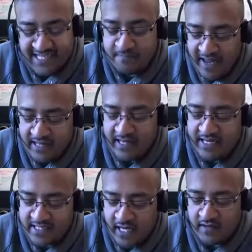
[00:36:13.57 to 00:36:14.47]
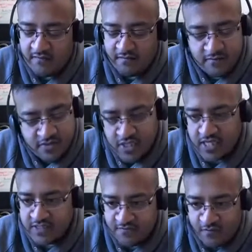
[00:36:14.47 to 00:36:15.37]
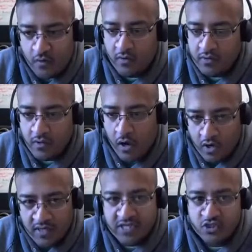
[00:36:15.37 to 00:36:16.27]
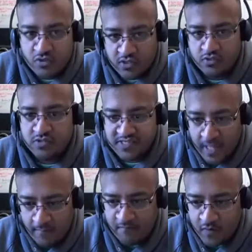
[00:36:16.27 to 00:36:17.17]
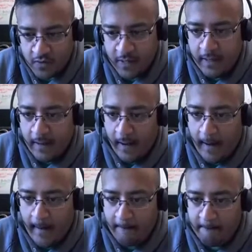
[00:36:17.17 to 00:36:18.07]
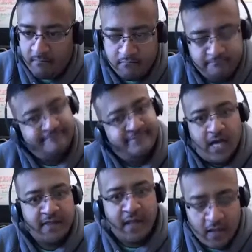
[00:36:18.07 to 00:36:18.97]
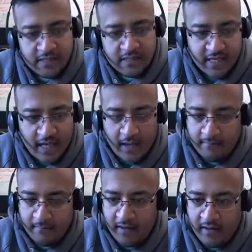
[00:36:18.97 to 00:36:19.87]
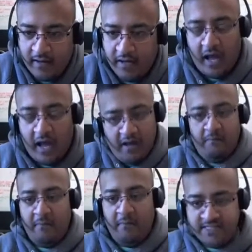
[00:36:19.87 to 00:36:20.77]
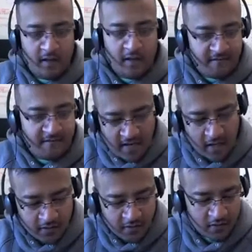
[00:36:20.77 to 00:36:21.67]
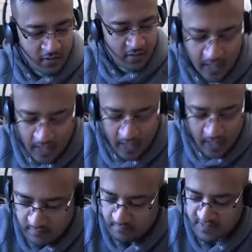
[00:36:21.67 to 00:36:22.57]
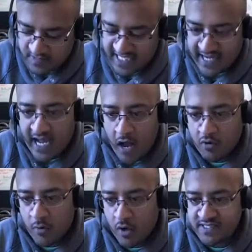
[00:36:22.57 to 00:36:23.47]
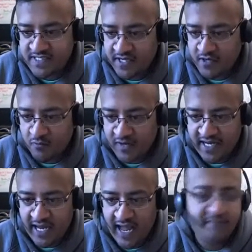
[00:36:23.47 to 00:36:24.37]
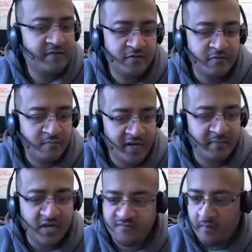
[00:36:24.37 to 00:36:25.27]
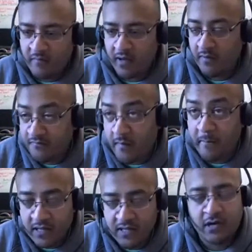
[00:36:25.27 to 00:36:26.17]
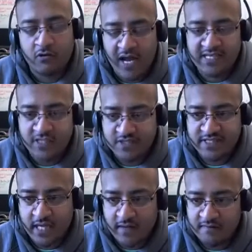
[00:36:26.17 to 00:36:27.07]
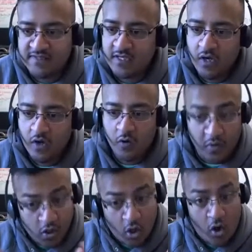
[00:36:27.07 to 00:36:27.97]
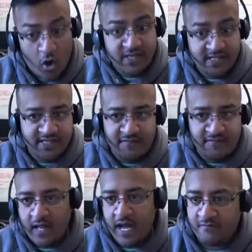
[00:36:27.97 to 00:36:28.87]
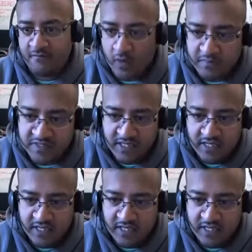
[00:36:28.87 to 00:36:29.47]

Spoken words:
mainly done just for our instructors' comfort, nothing else. Myself and my other tech counterparts here, we have to pretty much familiarize ourselves with all these different platforms.